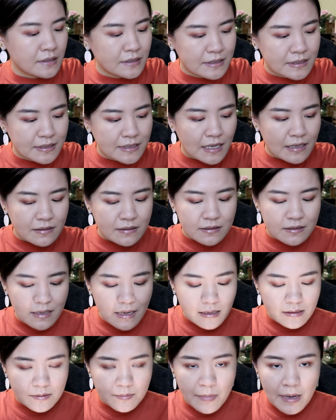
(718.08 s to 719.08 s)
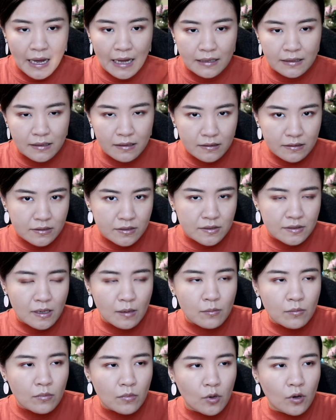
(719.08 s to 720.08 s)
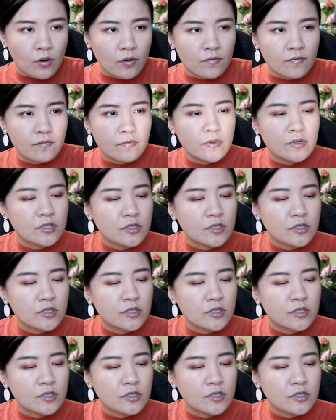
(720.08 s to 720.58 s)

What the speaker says: Sunset palette, some of the